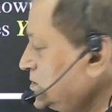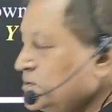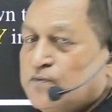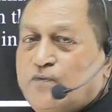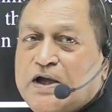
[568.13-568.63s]

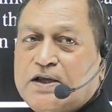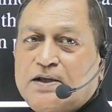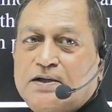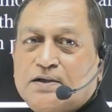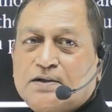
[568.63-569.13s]
y.
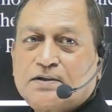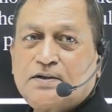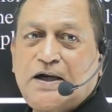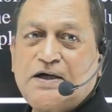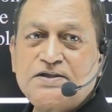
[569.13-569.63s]

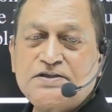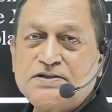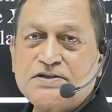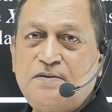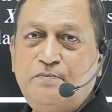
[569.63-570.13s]
That is the
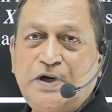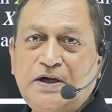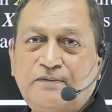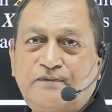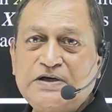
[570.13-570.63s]
simple
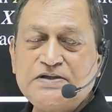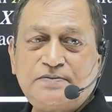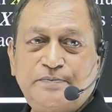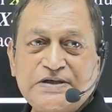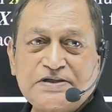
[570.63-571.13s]
difference,
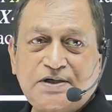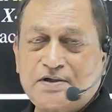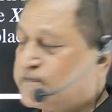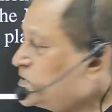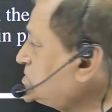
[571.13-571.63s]
basic
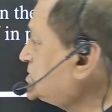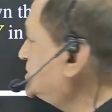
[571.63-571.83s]
difference.